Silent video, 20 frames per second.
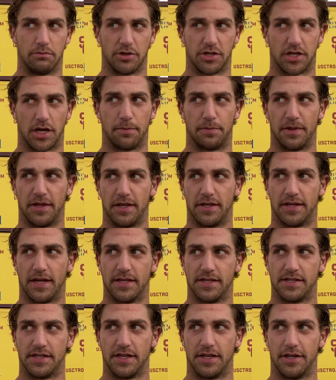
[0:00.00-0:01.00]
Just upping the
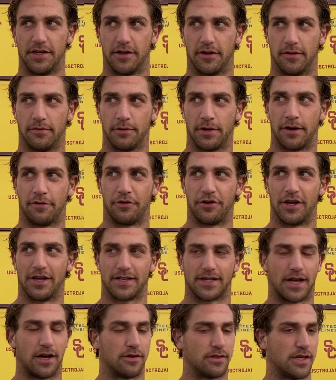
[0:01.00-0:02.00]
intensity. You know, whenever you get
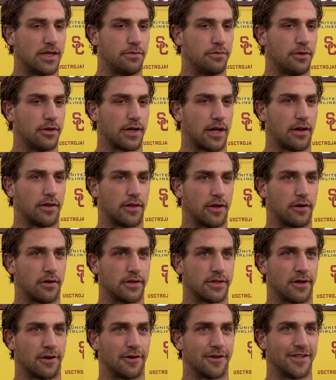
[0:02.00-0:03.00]
a scout team look out there,
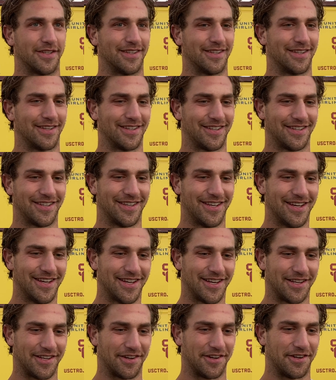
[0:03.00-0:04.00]
it's hard to,
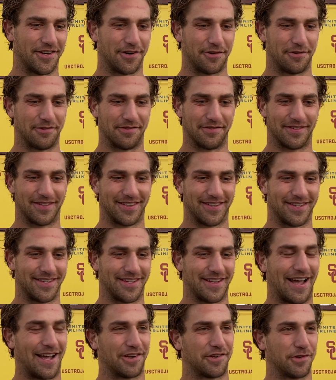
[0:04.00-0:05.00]
you know, you
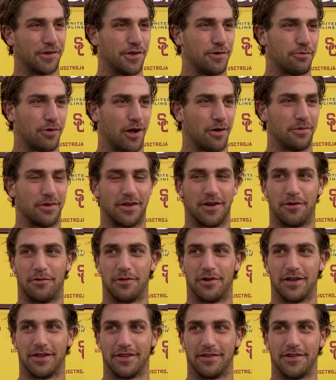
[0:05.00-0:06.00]
don't naturally, you probably don't
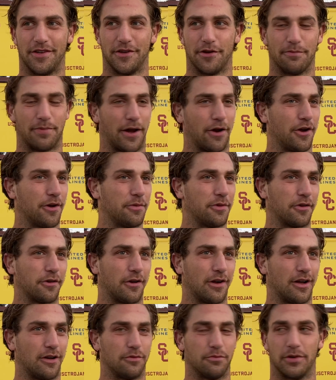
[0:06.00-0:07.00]
want to, you know, bury them to the
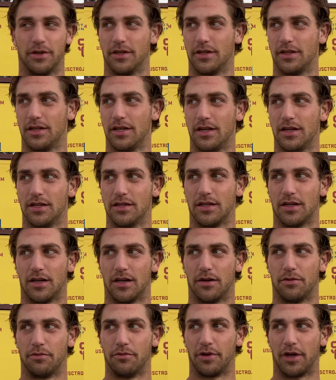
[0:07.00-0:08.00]
ground, but.
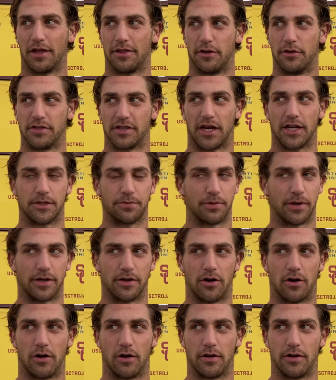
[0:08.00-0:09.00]
We got those guys playing
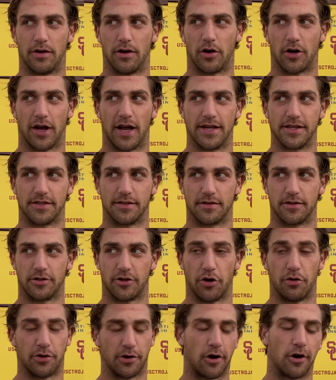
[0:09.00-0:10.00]
hard, and our guys
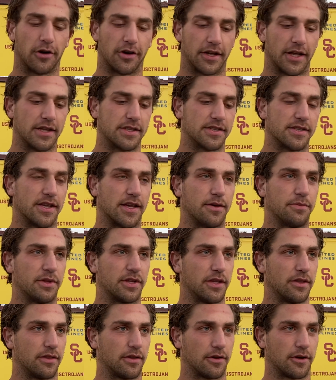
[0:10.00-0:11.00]
going hard against them,
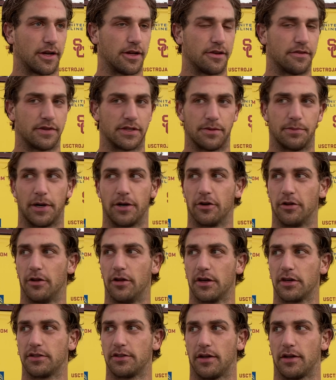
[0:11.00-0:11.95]
and they're giving us a better look.